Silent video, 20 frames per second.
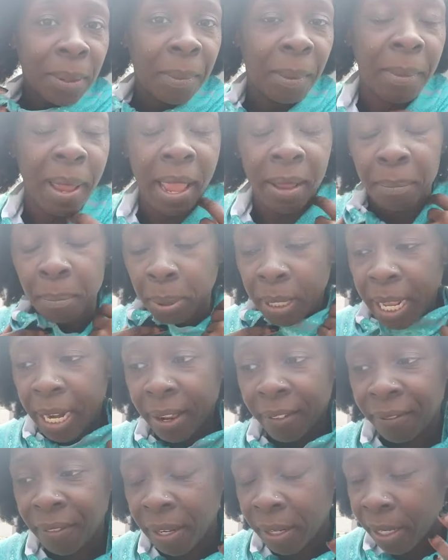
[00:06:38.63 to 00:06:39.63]
I'm at Planet
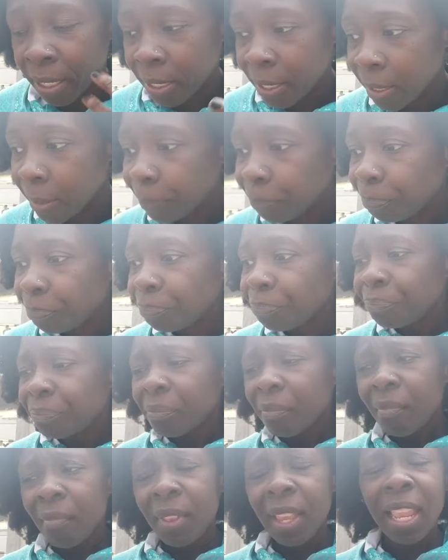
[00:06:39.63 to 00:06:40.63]
Fitness,
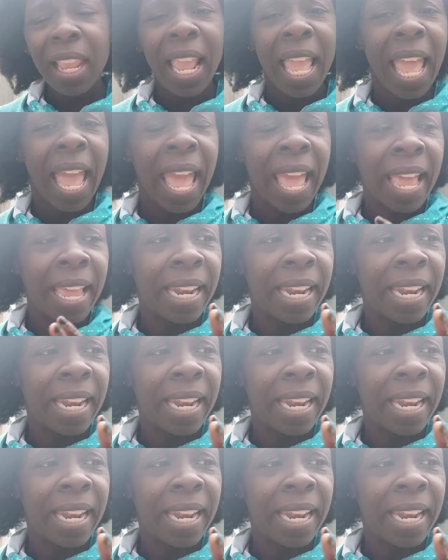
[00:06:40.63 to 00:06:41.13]
and